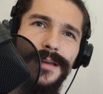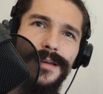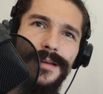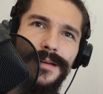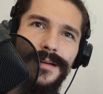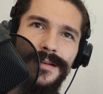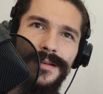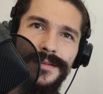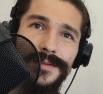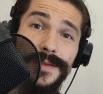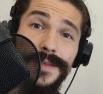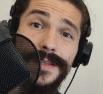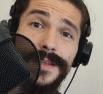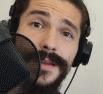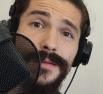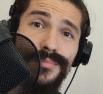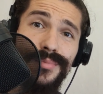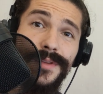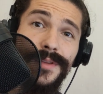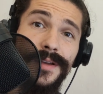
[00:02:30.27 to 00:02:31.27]
uh, to
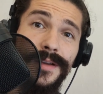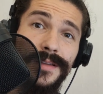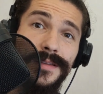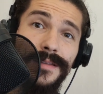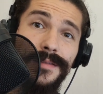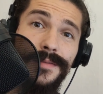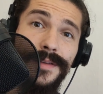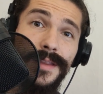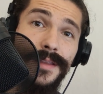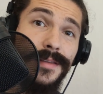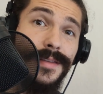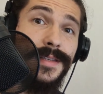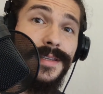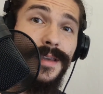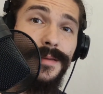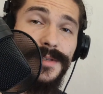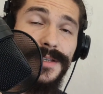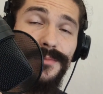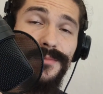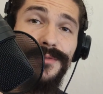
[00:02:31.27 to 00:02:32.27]
stay productive and at the
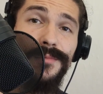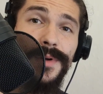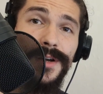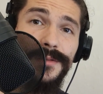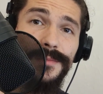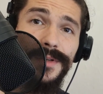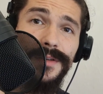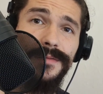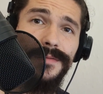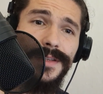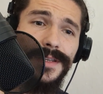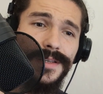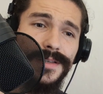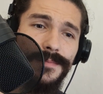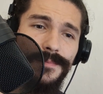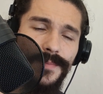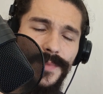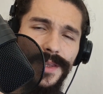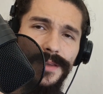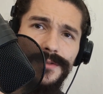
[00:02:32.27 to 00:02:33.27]
same time remind me of these
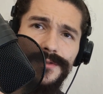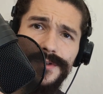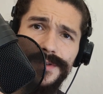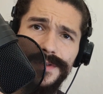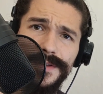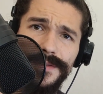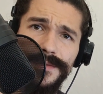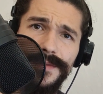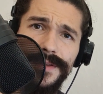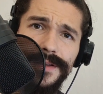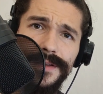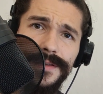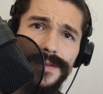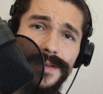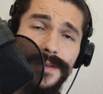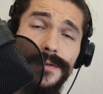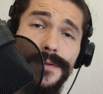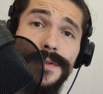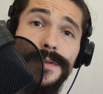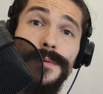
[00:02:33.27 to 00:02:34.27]
interesting things,
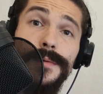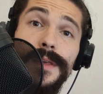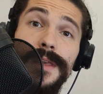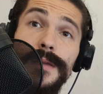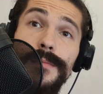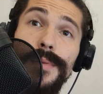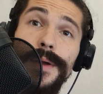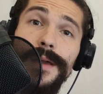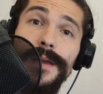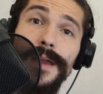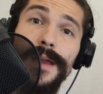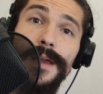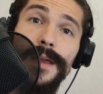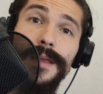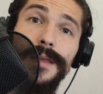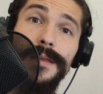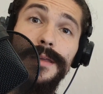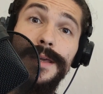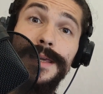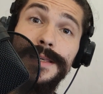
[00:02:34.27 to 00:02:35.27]
and also keep a
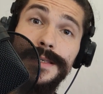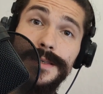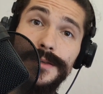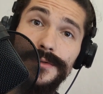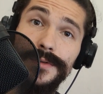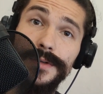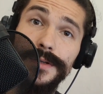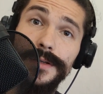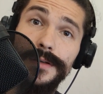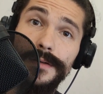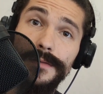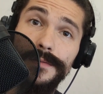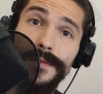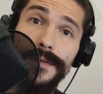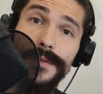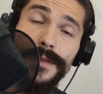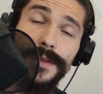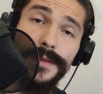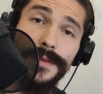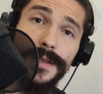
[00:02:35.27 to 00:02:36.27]
history of the
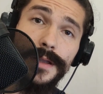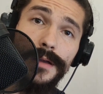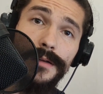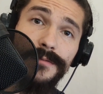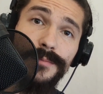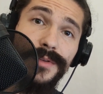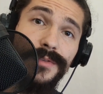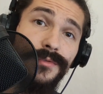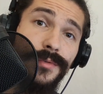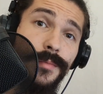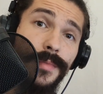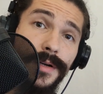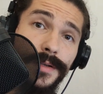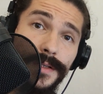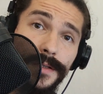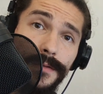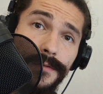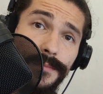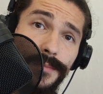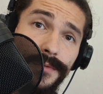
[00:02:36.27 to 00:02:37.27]
things that I've been
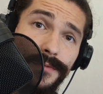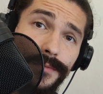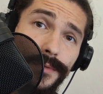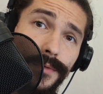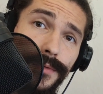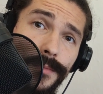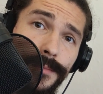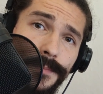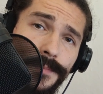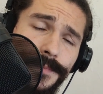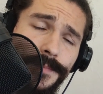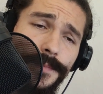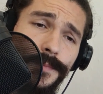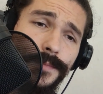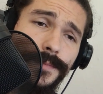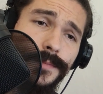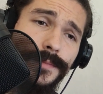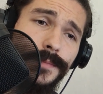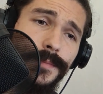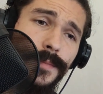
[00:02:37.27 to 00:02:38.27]
reminded of before.
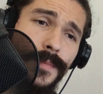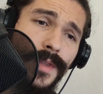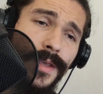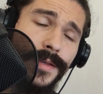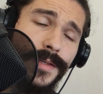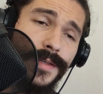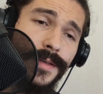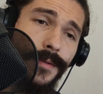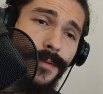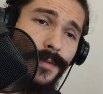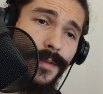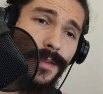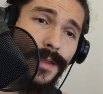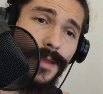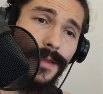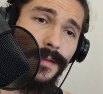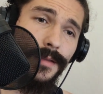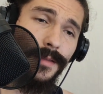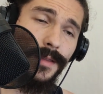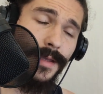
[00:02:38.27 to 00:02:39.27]
So
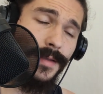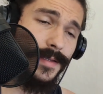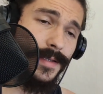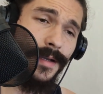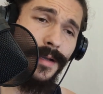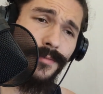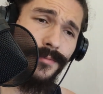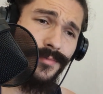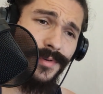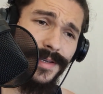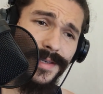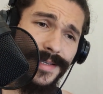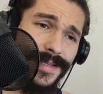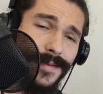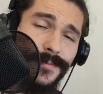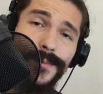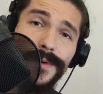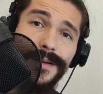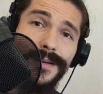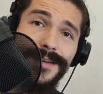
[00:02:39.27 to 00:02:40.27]
the the entire
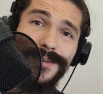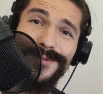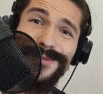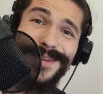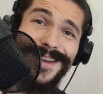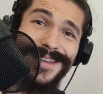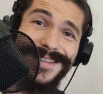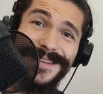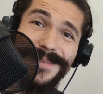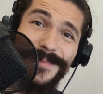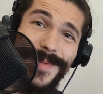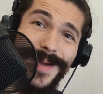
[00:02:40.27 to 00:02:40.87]
reason why I created